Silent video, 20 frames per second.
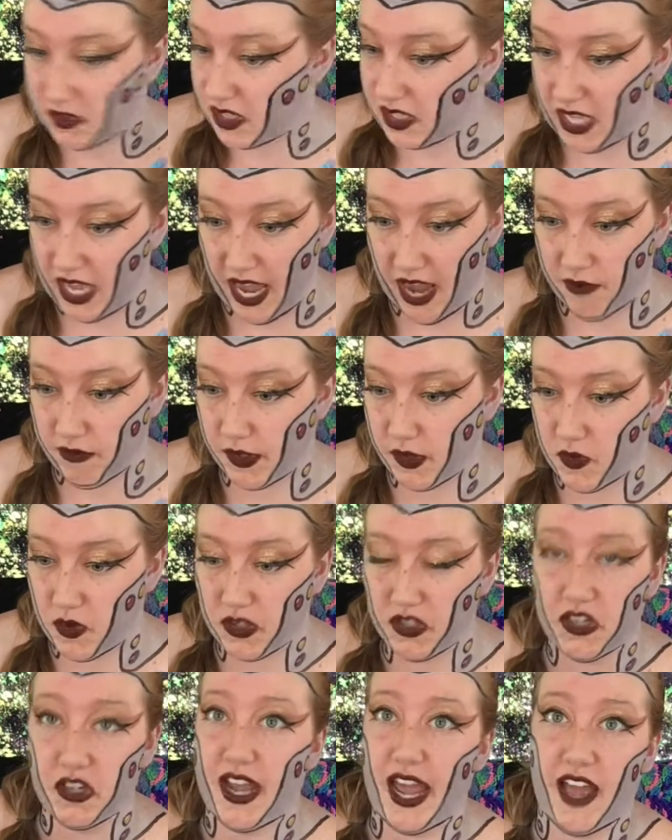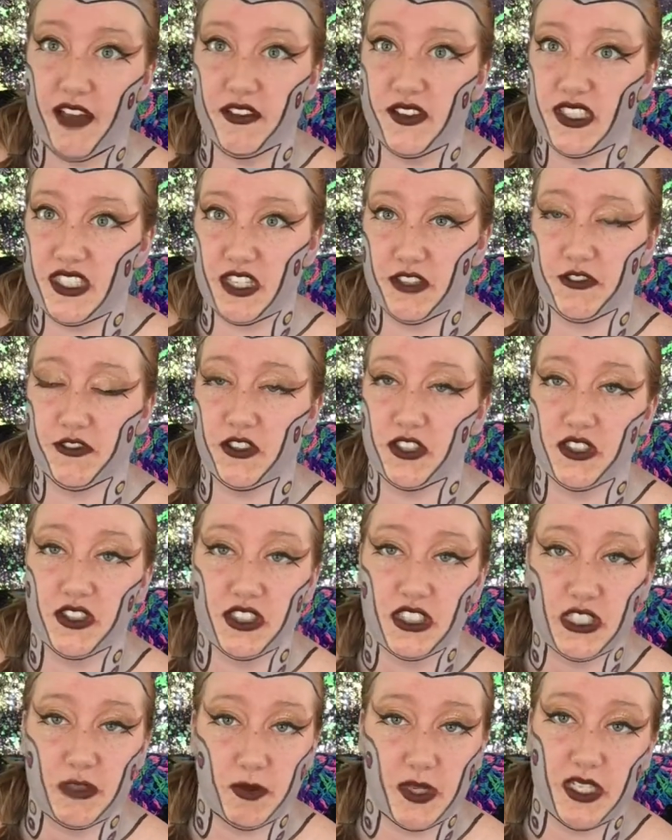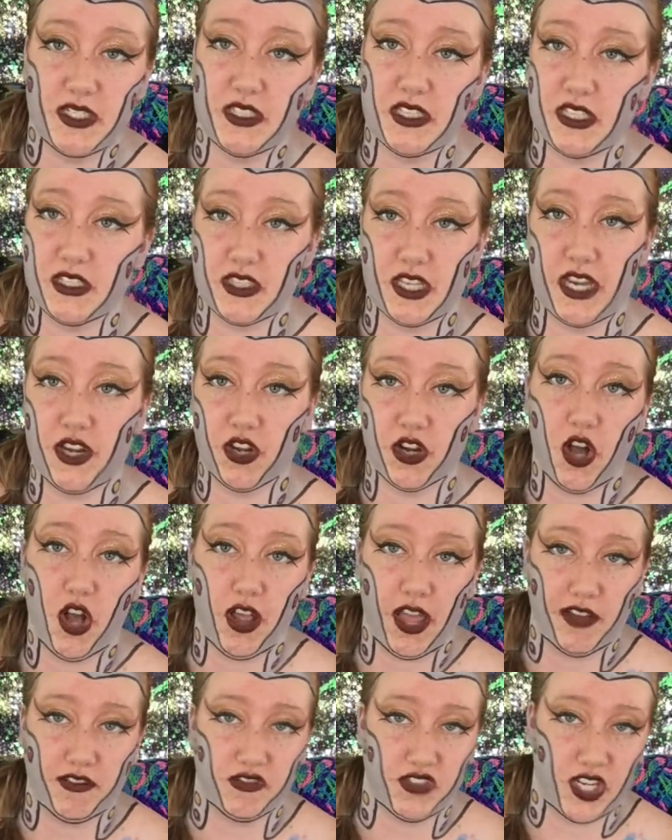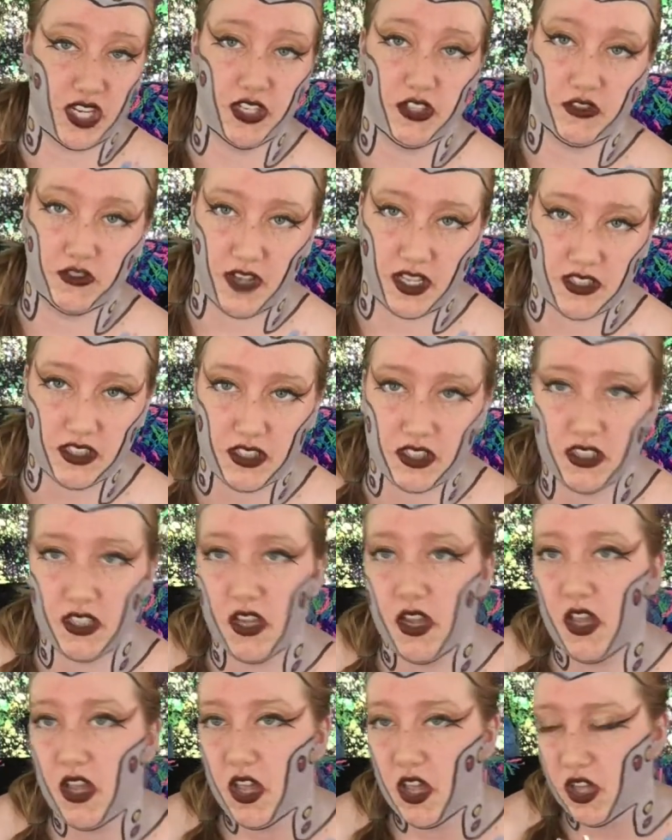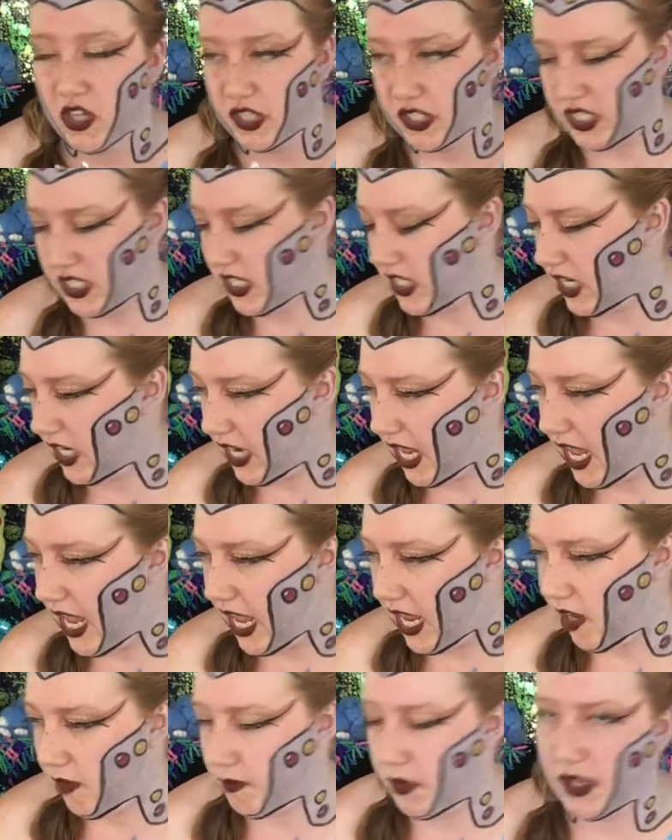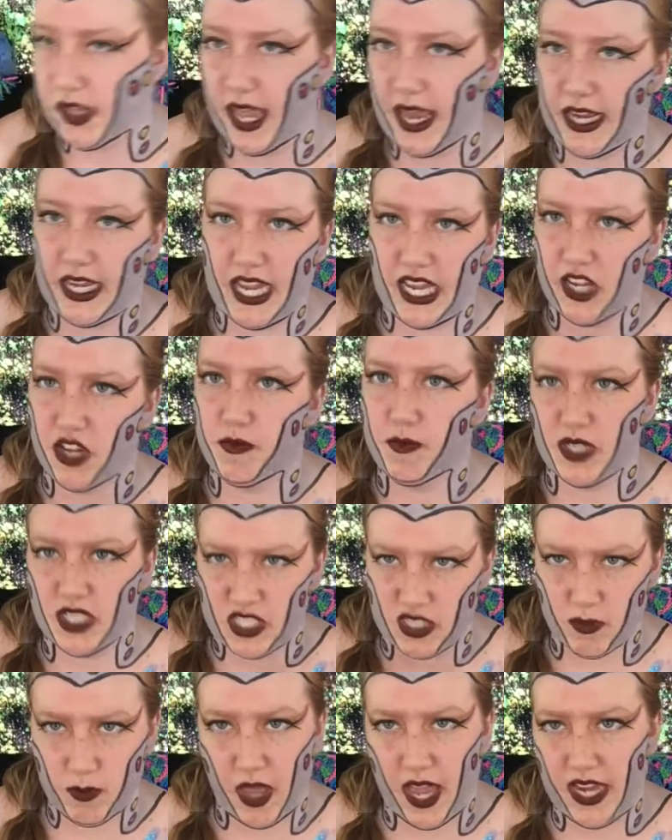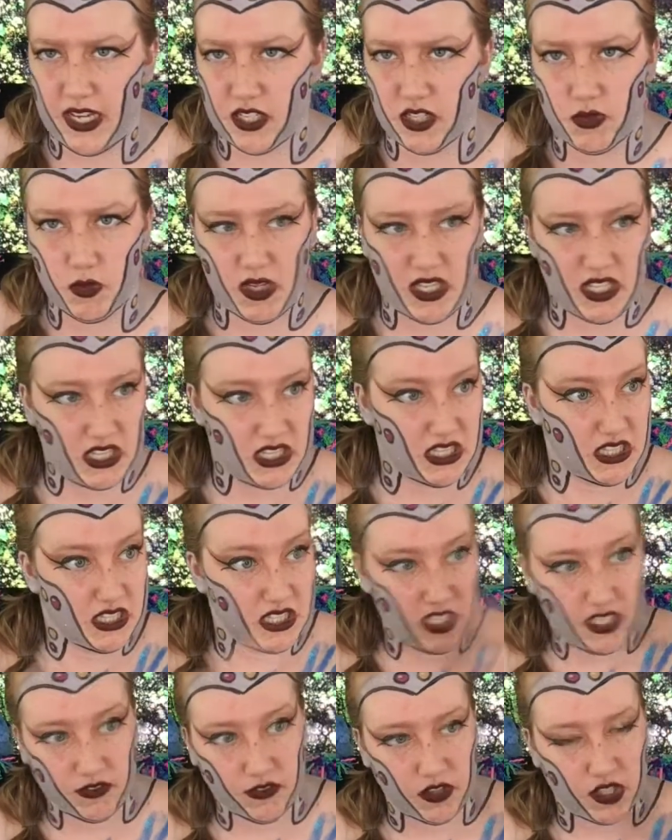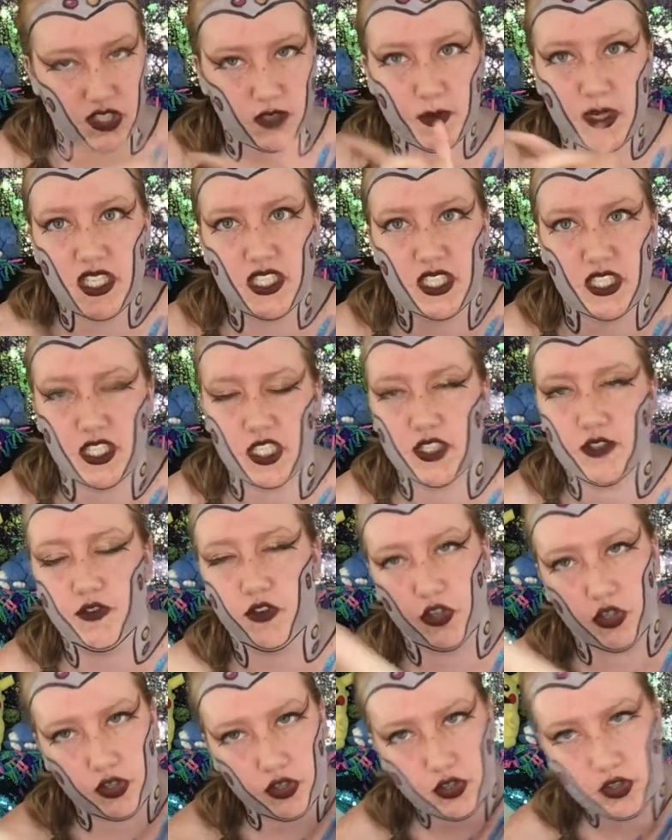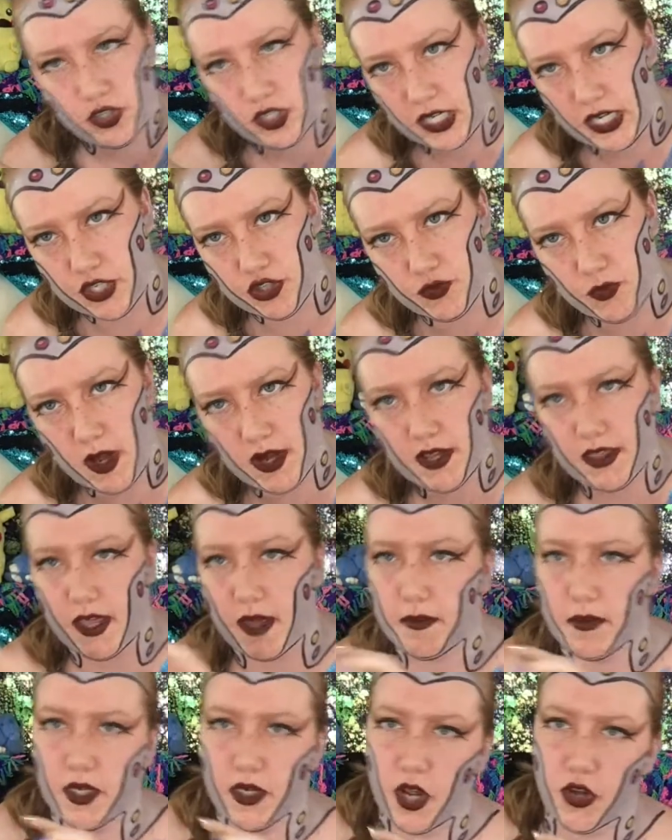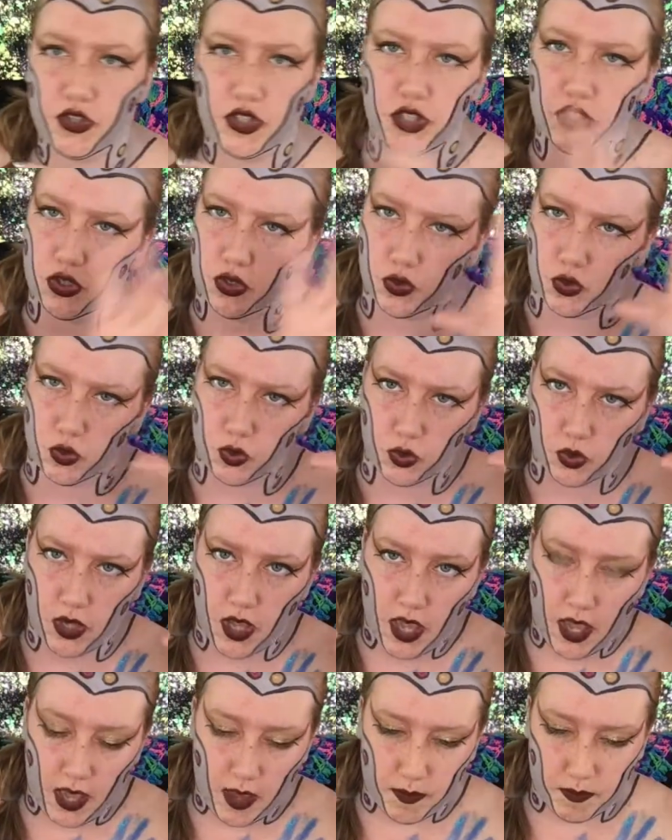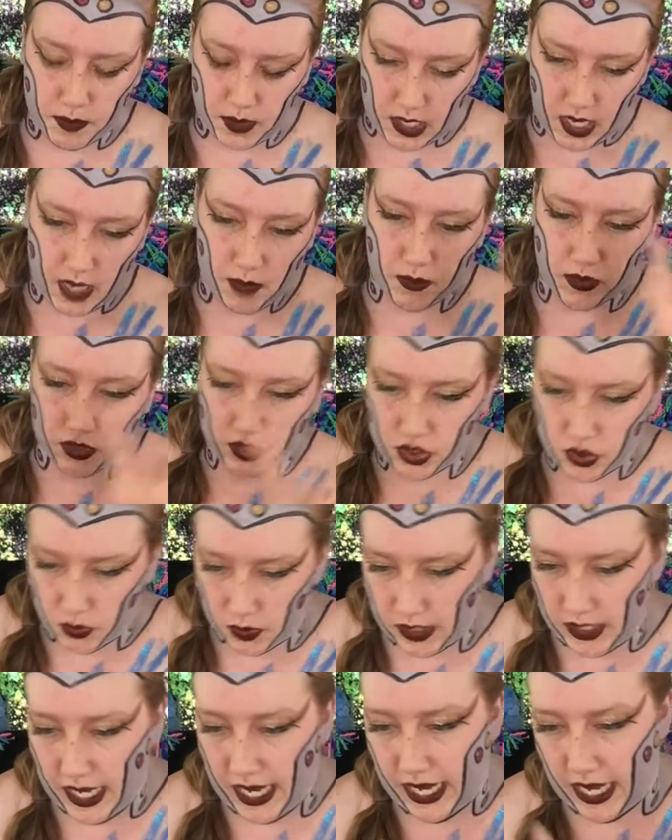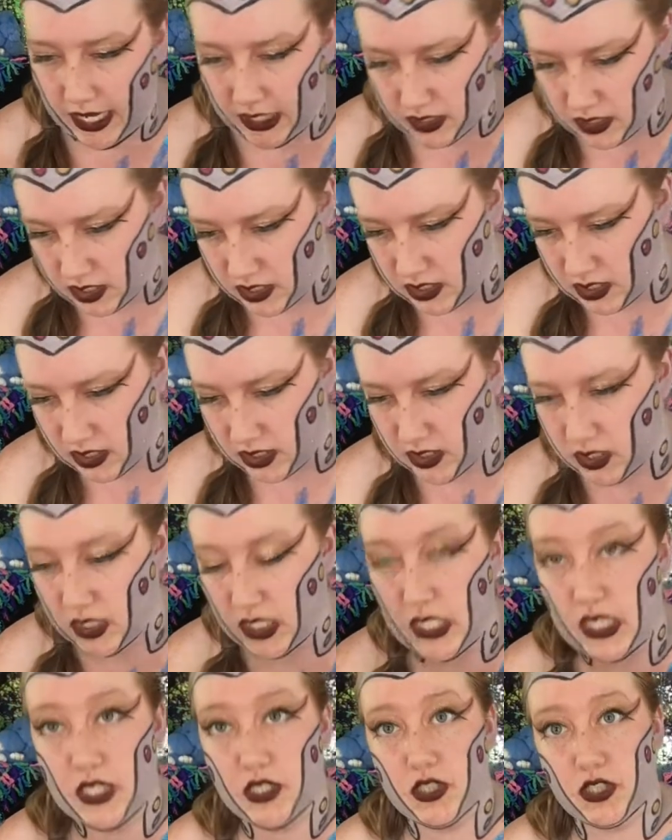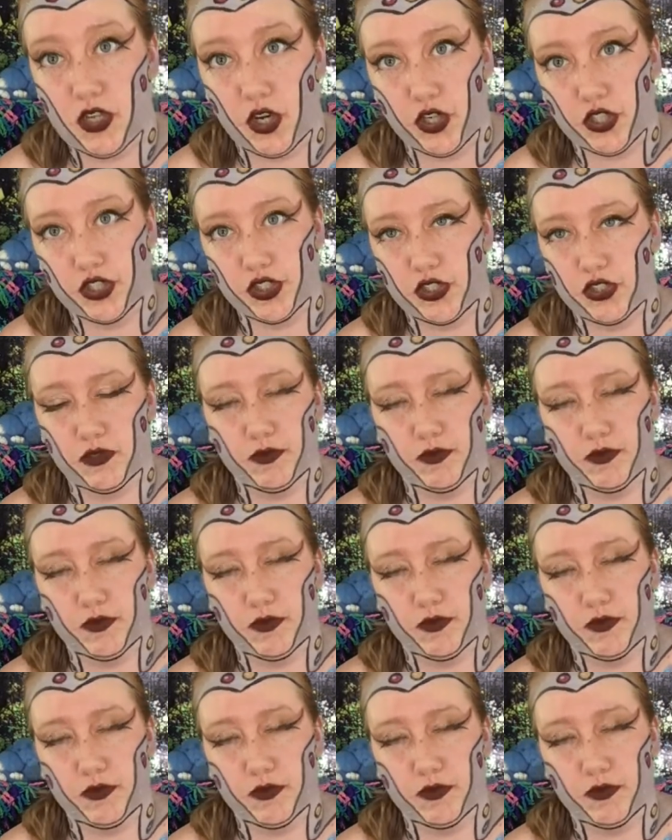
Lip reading: everyone could have a different species. They could all have Jango Fett's DNA, but like it could be spliced with different species for each one of them, you know, to be able to enhance the certain